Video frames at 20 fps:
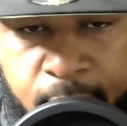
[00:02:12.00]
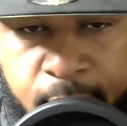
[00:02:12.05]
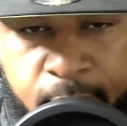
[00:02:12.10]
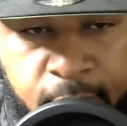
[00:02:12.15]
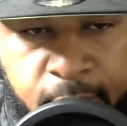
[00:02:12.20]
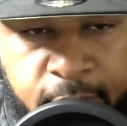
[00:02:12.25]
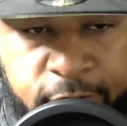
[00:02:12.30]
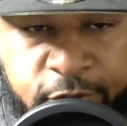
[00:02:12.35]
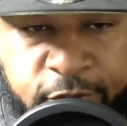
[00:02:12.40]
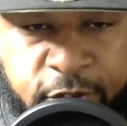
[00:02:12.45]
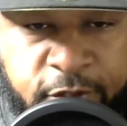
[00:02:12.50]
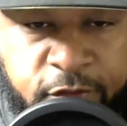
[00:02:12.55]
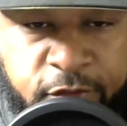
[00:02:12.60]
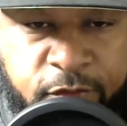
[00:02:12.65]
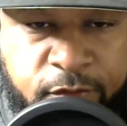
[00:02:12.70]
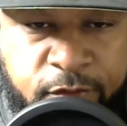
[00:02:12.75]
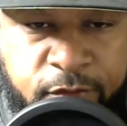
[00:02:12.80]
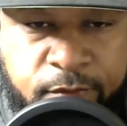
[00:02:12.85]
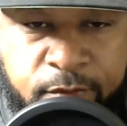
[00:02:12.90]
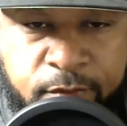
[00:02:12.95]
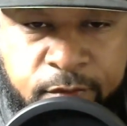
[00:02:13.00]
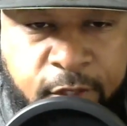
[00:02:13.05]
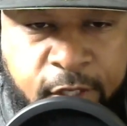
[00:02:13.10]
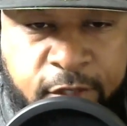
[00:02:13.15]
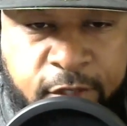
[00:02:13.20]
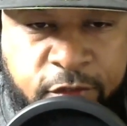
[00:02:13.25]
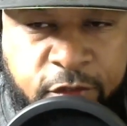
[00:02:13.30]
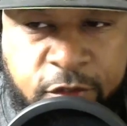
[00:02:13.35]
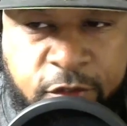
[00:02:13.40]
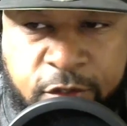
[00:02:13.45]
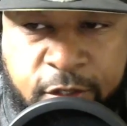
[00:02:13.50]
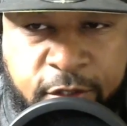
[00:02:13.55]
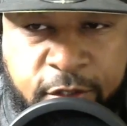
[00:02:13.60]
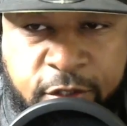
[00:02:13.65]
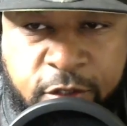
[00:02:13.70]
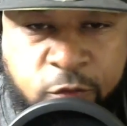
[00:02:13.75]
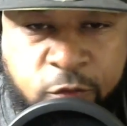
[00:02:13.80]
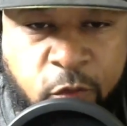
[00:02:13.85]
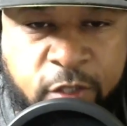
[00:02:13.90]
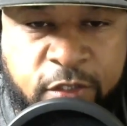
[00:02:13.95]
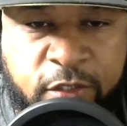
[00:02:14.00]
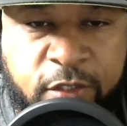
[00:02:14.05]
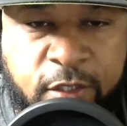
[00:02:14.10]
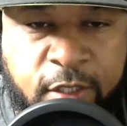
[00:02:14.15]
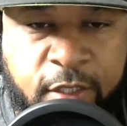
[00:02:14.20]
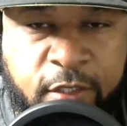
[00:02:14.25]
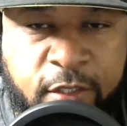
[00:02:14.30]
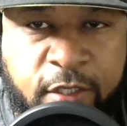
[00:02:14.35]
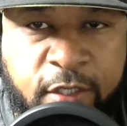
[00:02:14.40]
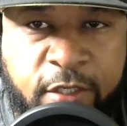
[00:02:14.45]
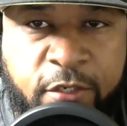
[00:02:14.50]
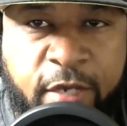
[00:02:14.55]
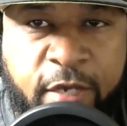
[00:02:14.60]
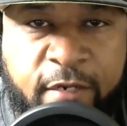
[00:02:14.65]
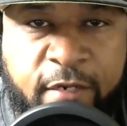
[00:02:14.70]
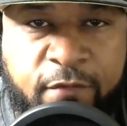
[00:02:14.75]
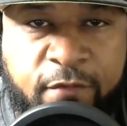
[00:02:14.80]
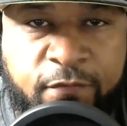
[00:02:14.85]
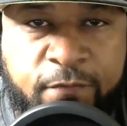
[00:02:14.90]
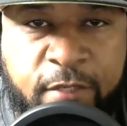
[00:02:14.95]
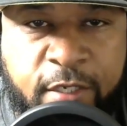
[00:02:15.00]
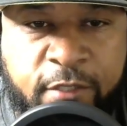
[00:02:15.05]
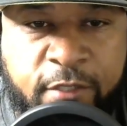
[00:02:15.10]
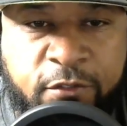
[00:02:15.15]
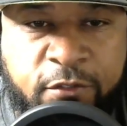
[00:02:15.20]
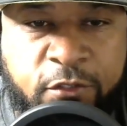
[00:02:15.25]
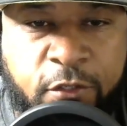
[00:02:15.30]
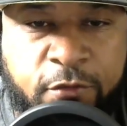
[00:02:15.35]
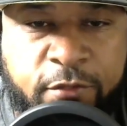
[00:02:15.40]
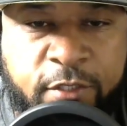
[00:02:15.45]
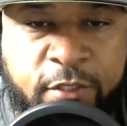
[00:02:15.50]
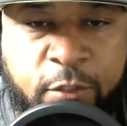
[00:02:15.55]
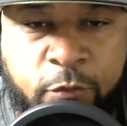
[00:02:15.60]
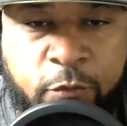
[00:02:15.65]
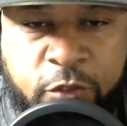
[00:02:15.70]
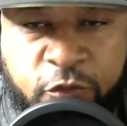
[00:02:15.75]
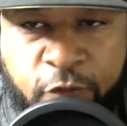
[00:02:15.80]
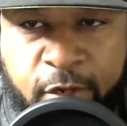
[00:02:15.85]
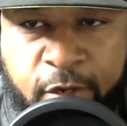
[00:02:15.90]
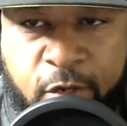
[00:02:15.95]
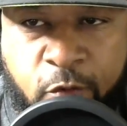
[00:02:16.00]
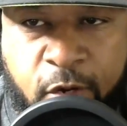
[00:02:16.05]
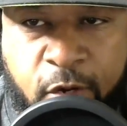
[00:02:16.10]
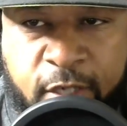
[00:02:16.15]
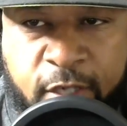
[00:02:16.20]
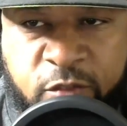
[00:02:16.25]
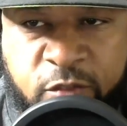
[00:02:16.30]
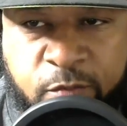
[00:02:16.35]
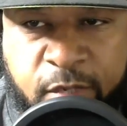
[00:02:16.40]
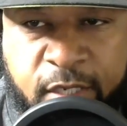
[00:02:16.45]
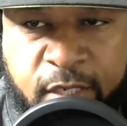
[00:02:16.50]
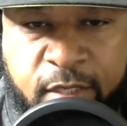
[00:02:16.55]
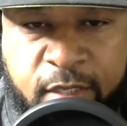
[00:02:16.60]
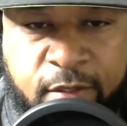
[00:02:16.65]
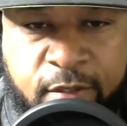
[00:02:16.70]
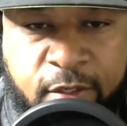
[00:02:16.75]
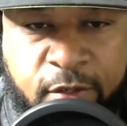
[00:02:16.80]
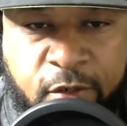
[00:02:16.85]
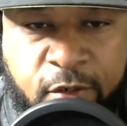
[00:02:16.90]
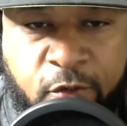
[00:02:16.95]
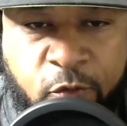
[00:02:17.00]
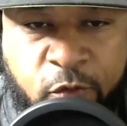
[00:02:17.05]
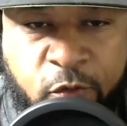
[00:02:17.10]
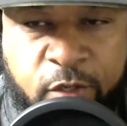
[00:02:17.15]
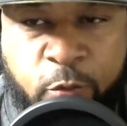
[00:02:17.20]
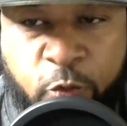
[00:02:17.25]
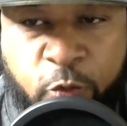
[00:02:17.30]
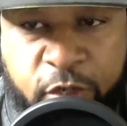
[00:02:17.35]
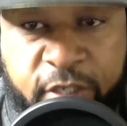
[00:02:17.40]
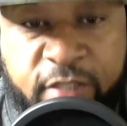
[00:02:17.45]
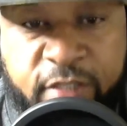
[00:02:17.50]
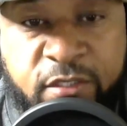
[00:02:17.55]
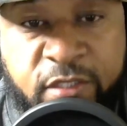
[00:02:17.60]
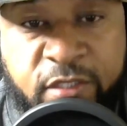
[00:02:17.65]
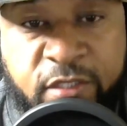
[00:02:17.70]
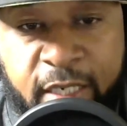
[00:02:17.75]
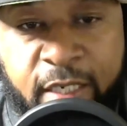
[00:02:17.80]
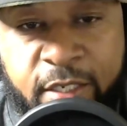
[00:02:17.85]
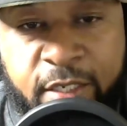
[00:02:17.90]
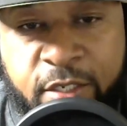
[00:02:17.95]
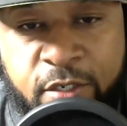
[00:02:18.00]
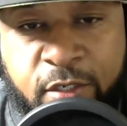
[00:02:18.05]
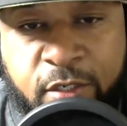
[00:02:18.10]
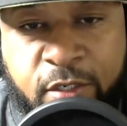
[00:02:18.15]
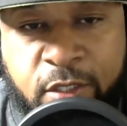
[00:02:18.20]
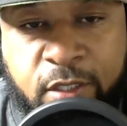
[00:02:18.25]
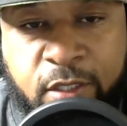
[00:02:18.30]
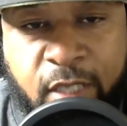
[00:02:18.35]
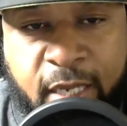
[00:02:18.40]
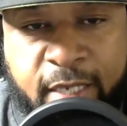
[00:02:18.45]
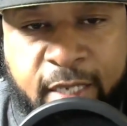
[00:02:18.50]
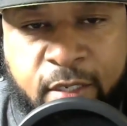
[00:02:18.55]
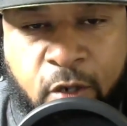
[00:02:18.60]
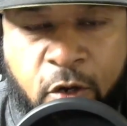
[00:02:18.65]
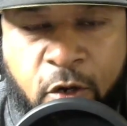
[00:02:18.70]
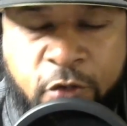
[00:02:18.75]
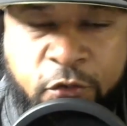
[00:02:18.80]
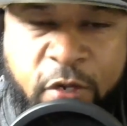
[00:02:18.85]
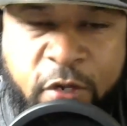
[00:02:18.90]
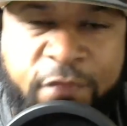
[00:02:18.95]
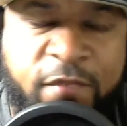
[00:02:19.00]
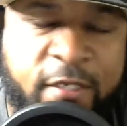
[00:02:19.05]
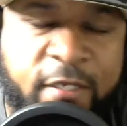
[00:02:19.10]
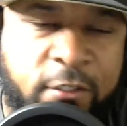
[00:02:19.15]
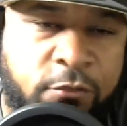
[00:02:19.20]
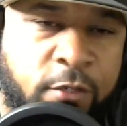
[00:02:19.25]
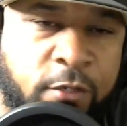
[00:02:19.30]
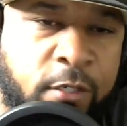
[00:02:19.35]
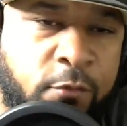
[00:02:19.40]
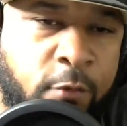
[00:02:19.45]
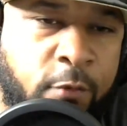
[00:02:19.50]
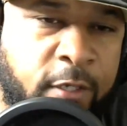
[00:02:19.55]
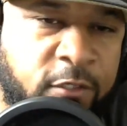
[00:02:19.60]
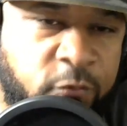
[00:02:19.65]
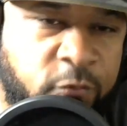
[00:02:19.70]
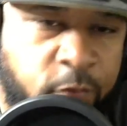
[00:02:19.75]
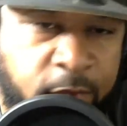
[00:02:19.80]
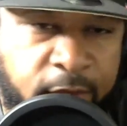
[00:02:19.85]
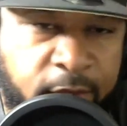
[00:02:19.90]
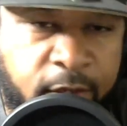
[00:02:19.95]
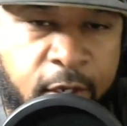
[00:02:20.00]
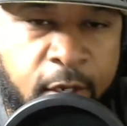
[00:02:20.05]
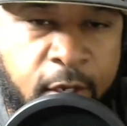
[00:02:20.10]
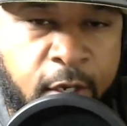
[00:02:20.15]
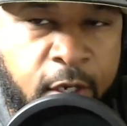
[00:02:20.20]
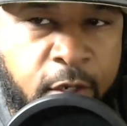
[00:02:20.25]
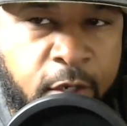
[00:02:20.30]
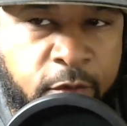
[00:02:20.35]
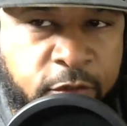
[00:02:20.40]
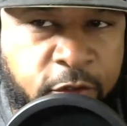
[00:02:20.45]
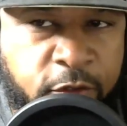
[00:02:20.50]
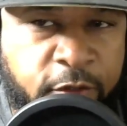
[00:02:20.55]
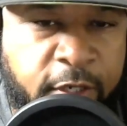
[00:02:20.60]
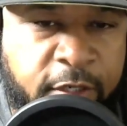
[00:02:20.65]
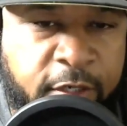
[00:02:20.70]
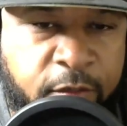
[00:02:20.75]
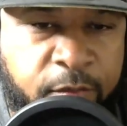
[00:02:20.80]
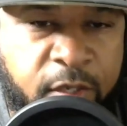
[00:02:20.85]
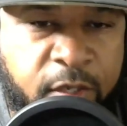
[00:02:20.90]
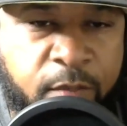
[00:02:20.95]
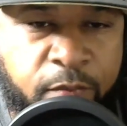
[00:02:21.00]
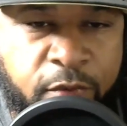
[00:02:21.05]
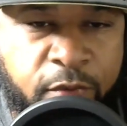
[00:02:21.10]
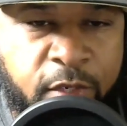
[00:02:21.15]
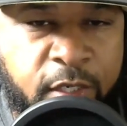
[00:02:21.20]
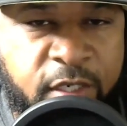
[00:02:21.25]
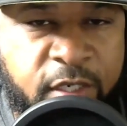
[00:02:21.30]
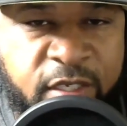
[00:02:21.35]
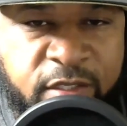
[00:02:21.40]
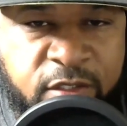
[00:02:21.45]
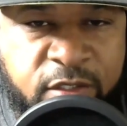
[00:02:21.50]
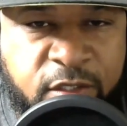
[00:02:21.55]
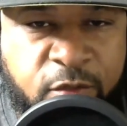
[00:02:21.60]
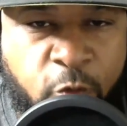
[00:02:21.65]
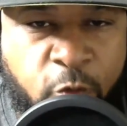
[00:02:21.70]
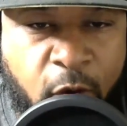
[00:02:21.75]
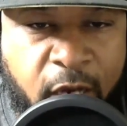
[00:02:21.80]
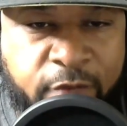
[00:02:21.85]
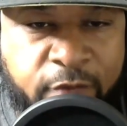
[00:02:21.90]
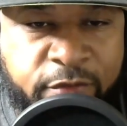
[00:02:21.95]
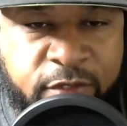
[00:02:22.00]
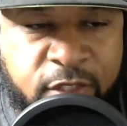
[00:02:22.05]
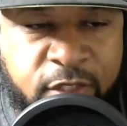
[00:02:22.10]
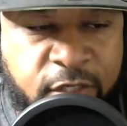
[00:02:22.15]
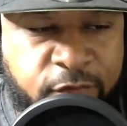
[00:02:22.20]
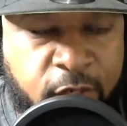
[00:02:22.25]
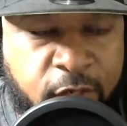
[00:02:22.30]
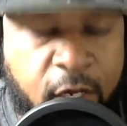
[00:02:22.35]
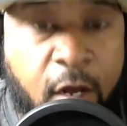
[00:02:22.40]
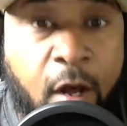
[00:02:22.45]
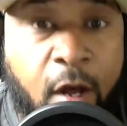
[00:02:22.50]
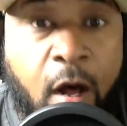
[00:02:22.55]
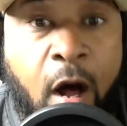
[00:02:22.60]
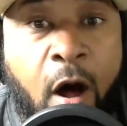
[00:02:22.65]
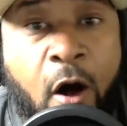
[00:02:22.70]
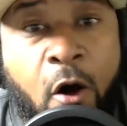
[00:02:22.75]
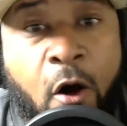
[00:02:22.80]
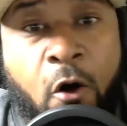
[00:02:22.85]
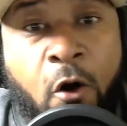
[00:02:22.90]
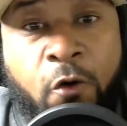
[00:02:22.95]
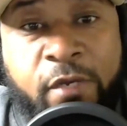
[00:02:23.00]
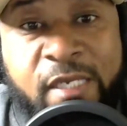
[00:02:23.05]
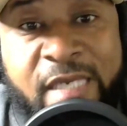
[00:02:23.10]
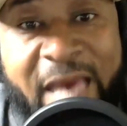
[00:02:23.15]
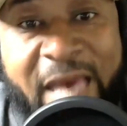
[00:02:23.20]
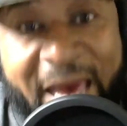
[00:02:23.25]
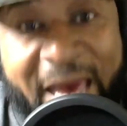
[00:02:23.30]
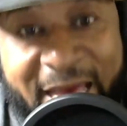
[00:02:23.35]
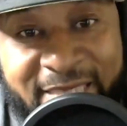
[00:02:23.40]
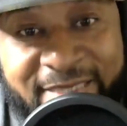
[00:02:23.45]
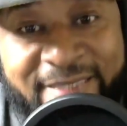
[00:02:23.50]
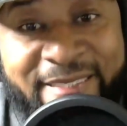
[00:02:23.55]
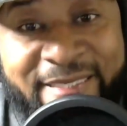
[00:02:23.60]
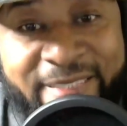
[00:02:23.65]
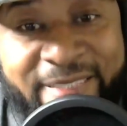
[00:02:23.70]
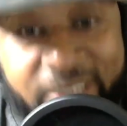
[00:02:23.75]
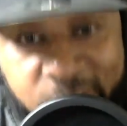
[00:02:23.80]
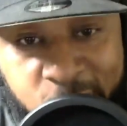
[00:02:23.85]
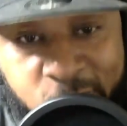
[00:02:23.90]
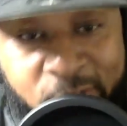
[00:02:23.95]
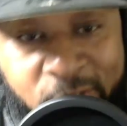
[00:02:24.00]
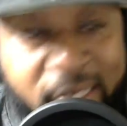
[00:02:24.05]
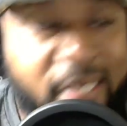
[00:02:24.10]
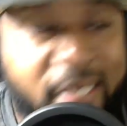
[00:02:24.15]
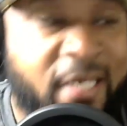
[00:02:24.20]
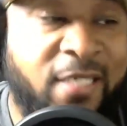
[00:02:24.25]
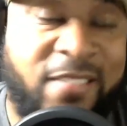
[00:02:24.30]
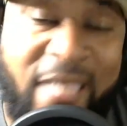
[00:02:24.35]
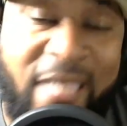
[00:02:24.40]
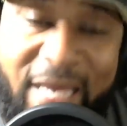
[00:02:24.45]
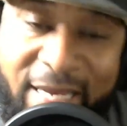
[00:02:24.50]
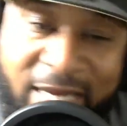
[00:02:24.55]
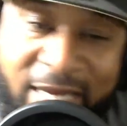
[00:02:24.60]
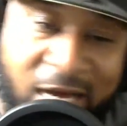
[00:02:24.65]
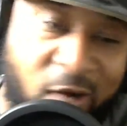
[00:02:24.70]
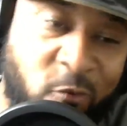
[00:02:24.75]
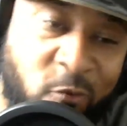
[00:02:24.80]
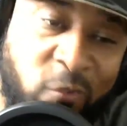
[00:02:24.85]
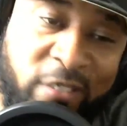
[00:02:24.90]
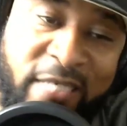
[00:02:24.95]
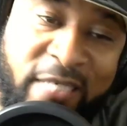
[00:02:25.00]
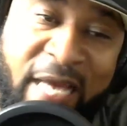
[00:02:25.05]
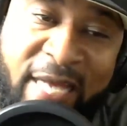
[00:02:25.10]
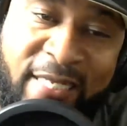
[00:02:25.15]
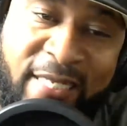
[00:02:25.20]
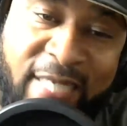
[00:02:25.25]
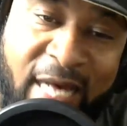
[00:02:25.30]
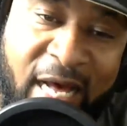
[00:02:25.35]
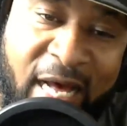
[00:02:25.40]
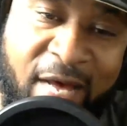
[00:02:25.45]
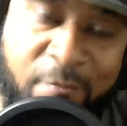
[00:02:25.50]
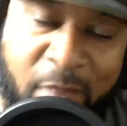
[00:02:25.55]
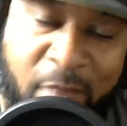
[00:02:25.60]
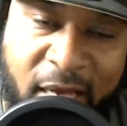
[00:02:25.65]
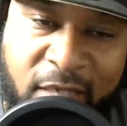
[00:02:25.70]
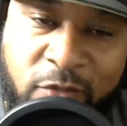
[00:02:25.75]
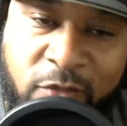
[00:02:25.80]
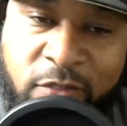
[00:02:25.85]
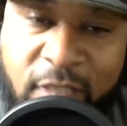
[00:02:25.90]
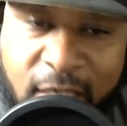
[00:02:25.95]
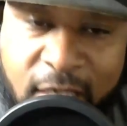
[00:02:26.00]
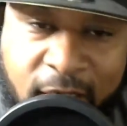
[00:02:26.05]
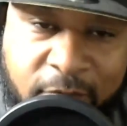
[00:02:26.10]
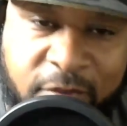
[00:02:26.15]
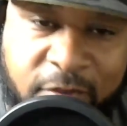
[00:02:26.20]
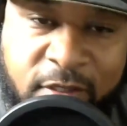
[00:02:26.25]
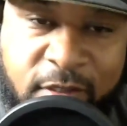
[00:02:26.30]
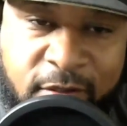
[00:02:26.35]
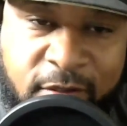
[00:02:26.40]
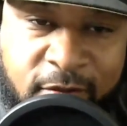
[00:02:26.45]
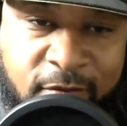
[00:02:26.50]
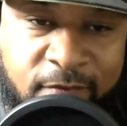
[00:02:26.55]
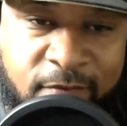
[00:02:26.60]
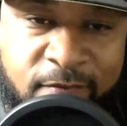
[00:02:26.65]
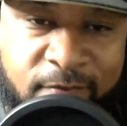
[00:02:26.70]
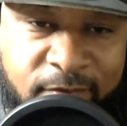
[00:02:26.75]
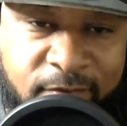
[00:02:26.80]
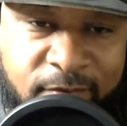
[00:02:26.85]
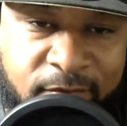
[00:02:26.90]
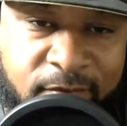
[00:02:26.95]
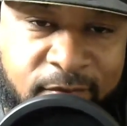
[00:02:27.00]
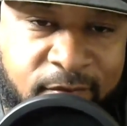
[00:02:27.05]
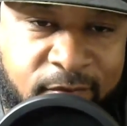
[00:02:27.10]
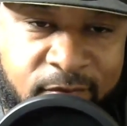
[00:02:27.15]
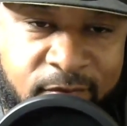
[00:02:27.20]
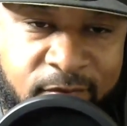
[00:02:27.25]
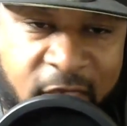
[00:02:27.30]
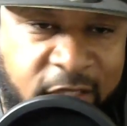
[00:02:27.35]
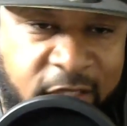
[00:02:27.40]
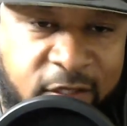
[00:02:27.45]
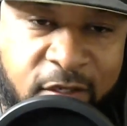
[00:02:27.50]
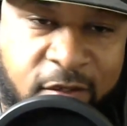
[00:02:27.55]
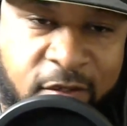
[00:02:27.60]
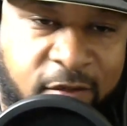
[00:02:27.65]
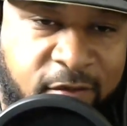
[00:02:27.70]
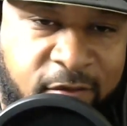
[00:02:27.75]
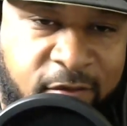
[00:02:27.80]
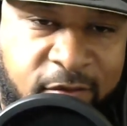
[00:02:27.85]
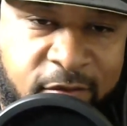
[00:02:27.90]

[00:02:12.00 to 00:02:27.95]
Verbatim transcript: It just wasn't good. Then you had the uncertainty with Tre'Quan Smith, you know, what his second year looked like. Although I think Tre'Quan Smith turned out to be a pretty decent wide receiver. All he has to do is hang out with that guy, Michael Thomas. That's all.